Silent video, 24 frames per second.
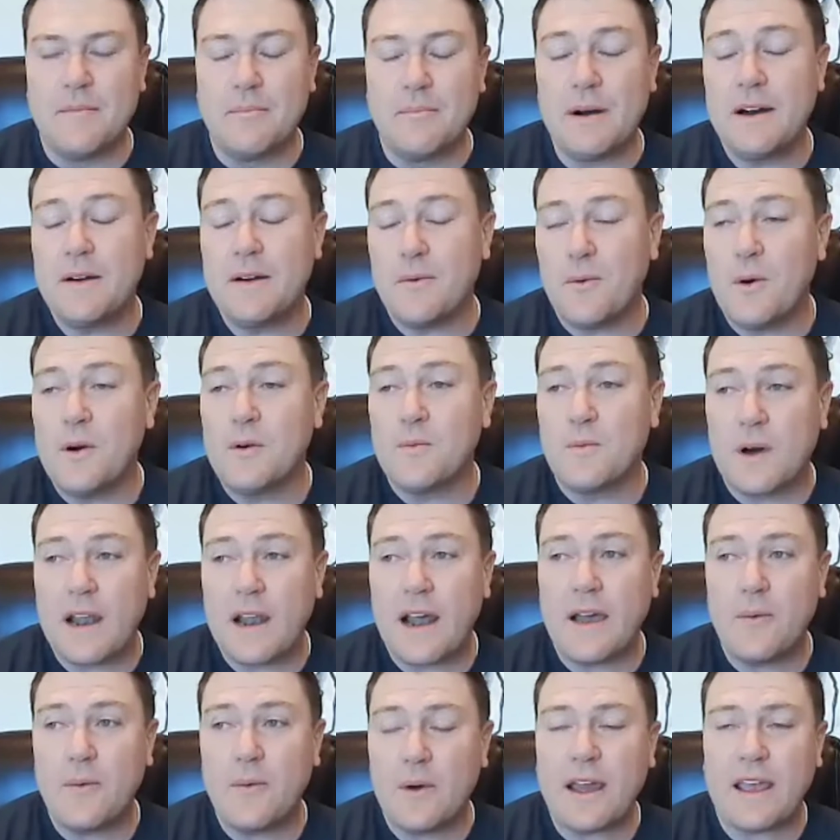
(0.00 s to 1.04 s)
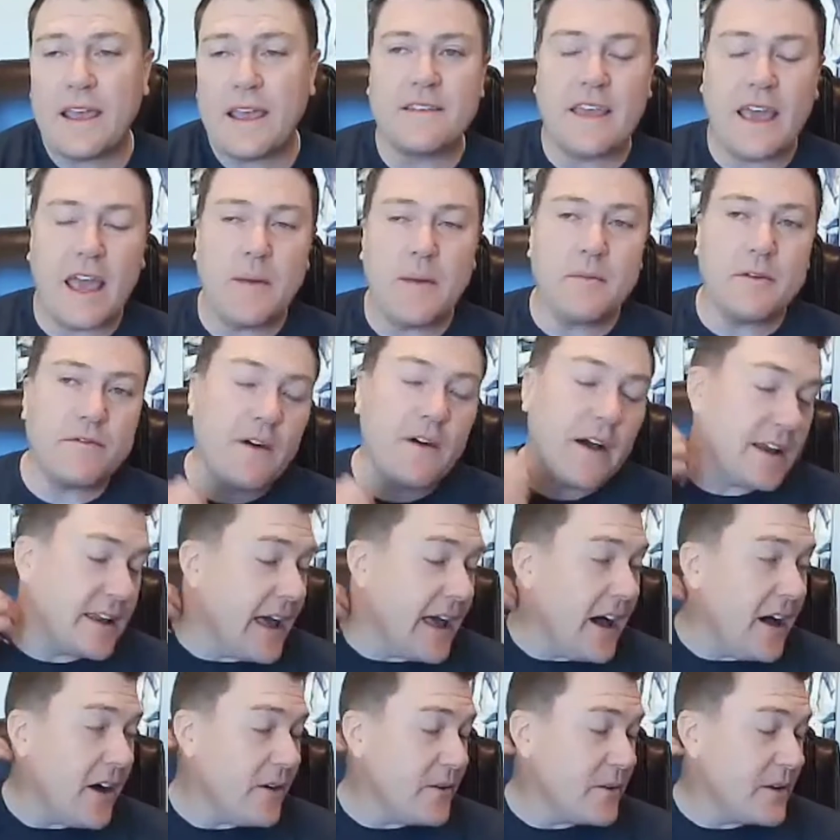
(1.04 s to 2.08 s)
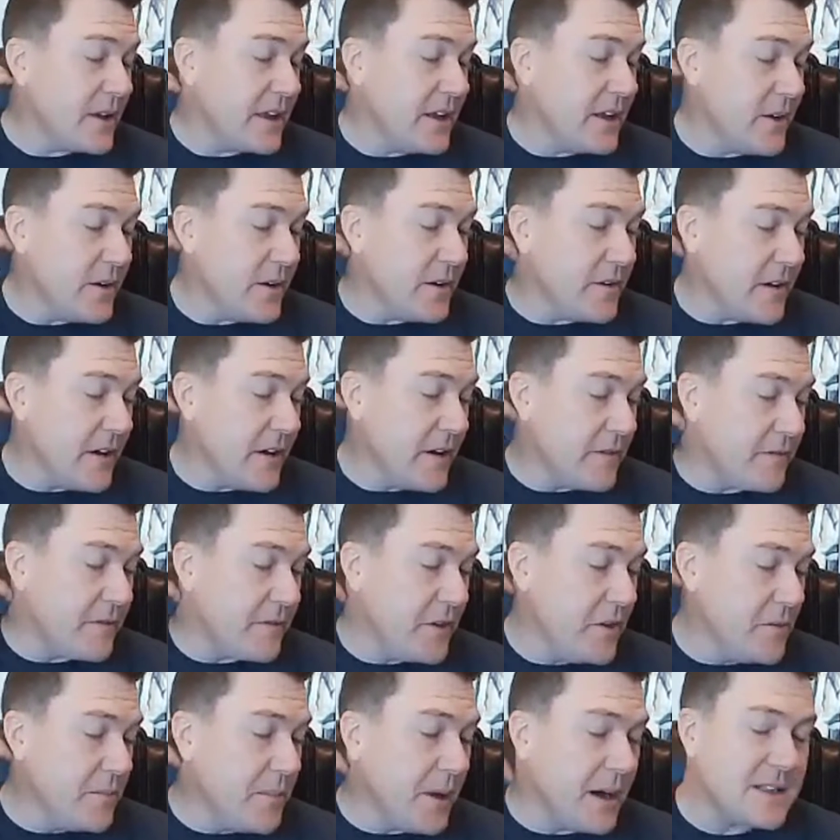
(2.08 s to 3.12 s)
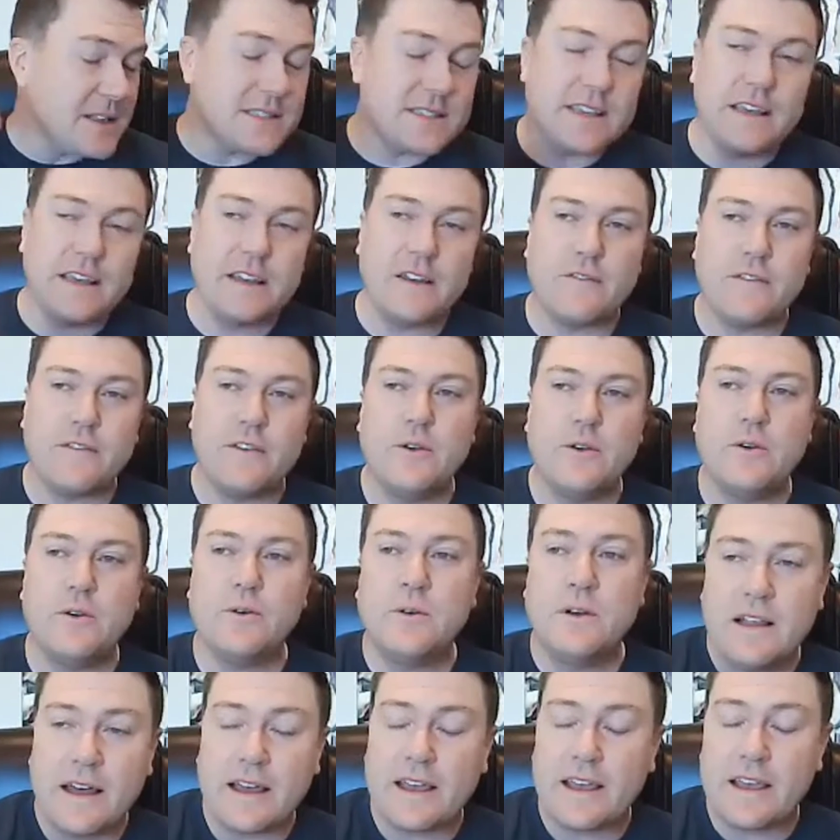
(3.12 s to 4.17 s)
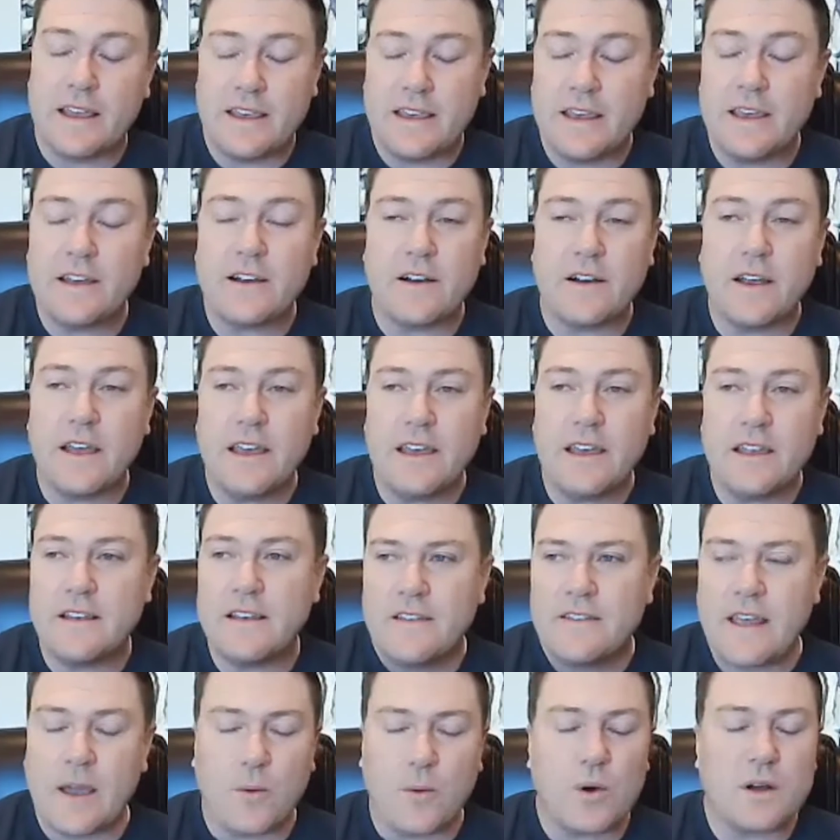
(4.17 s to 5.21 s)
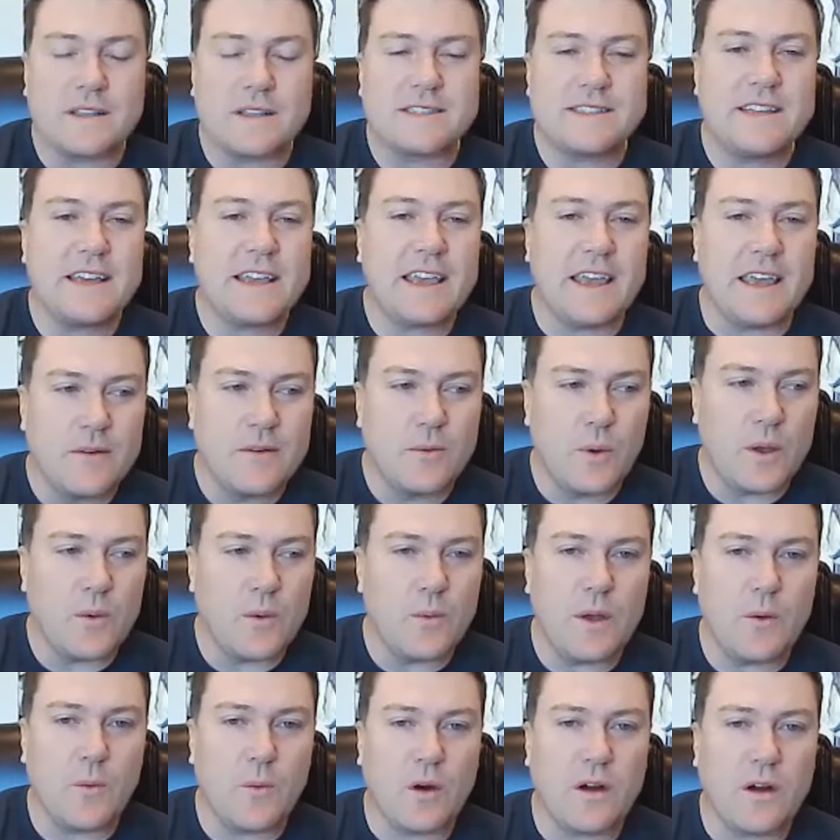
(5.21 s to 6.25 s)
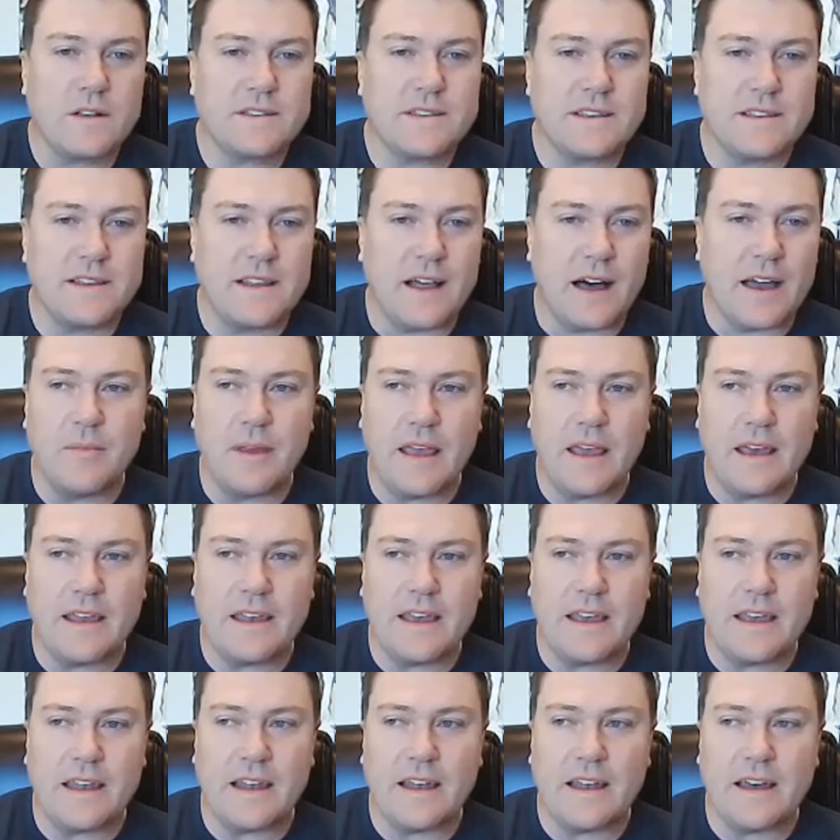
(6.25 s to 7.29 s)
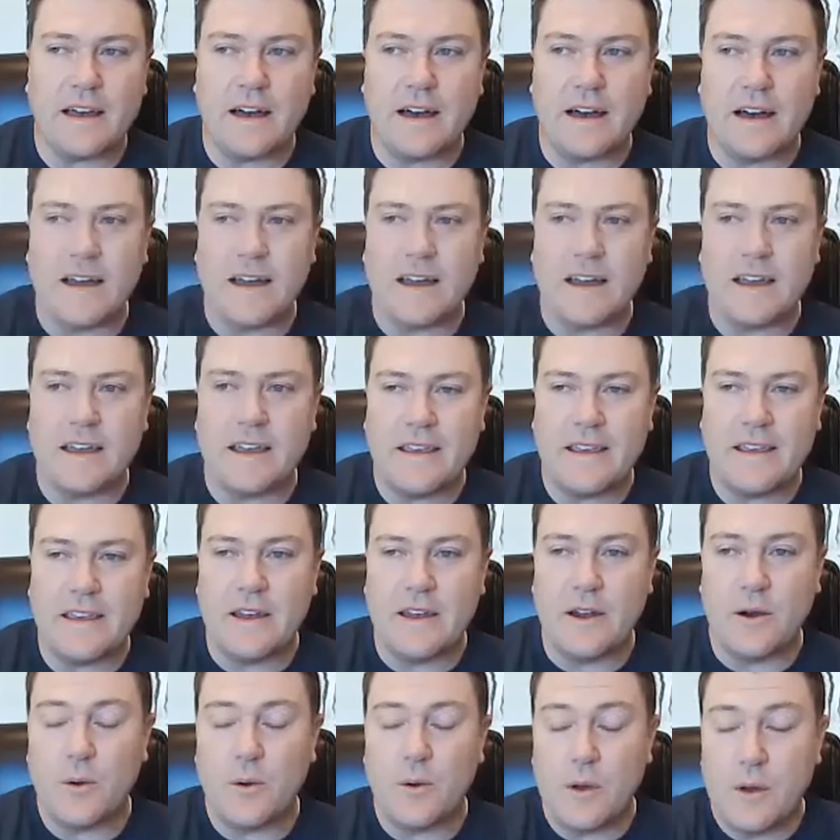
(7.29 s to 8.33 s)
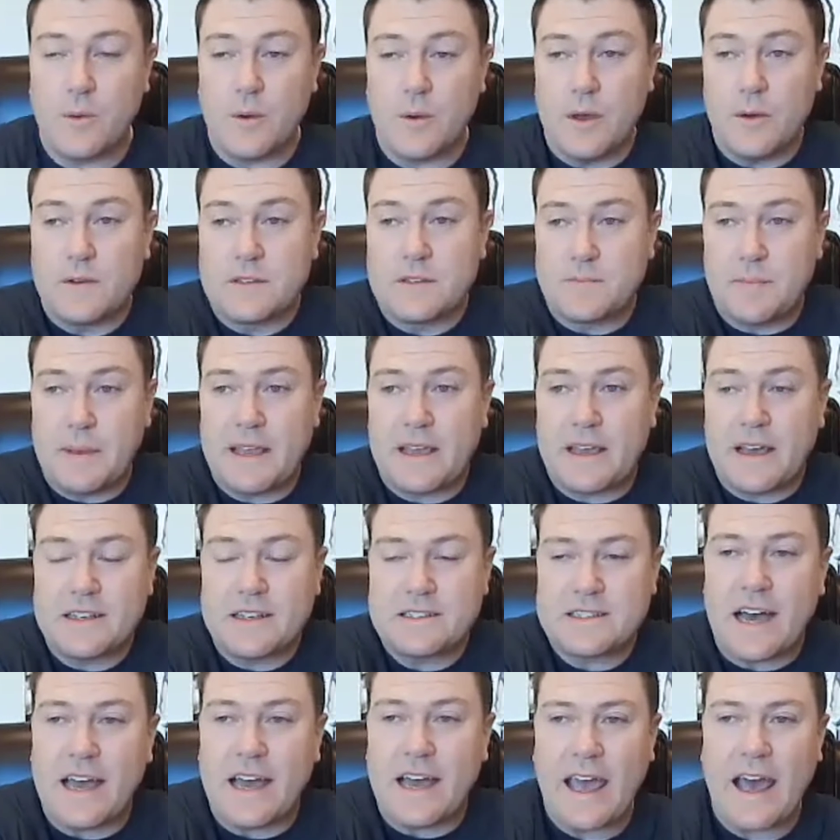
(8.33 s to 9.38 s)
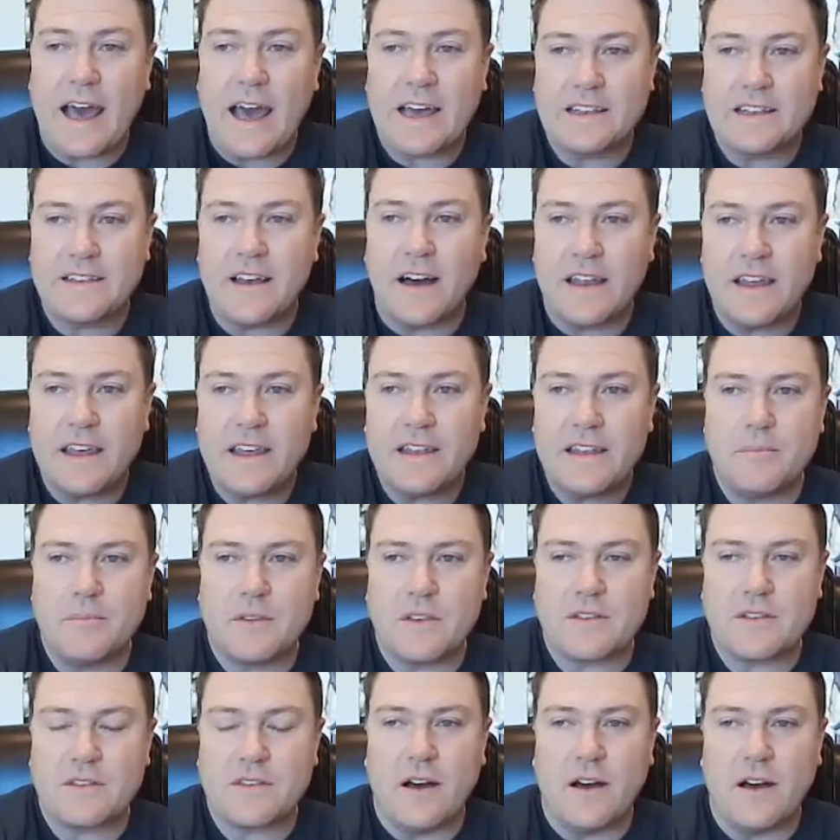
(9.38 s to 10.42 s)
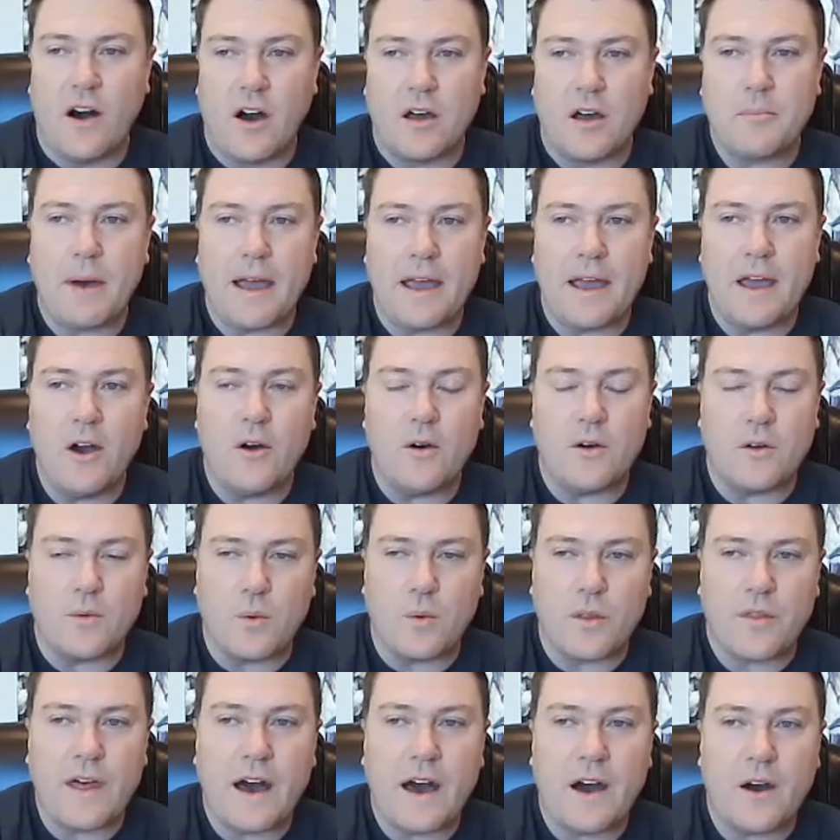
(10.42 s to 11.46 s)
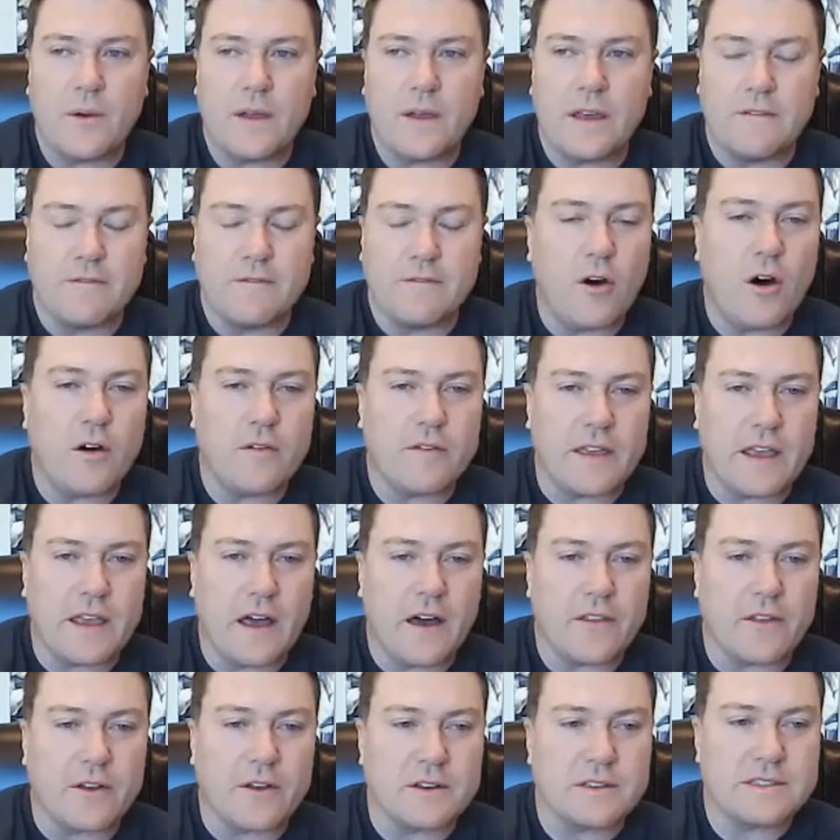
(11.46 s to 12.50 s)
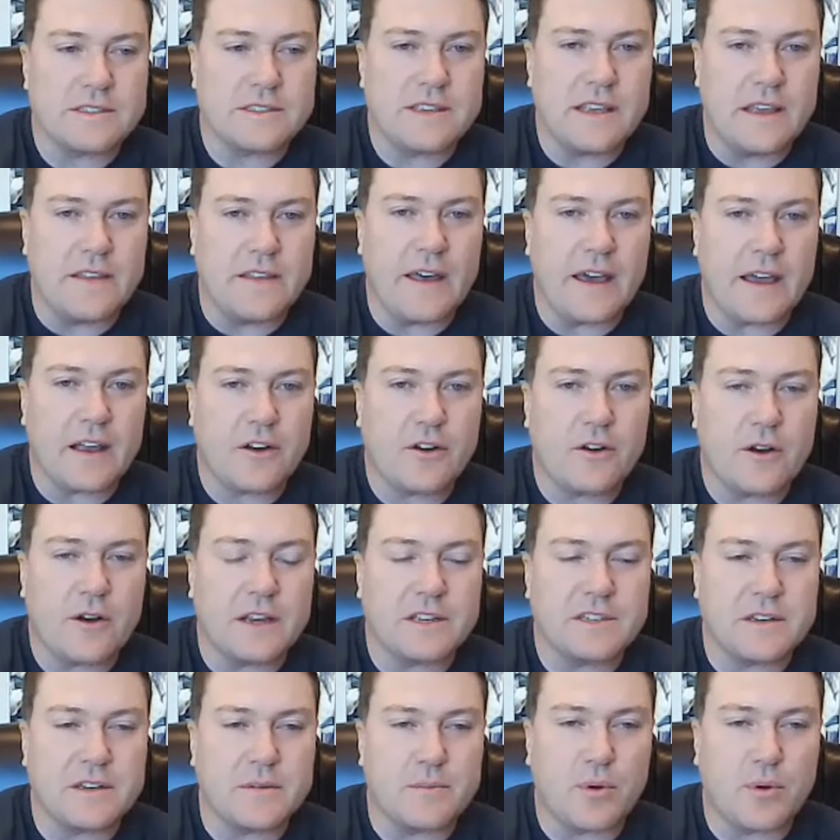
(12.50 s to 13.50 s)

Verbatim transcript: But what, what I what I came to find out, you know, a, a few months in, a few like a year in, they weren't sticking. We we weren't aligned, and and I, you know, it, it was because I had done it just on my own without involving others in that creation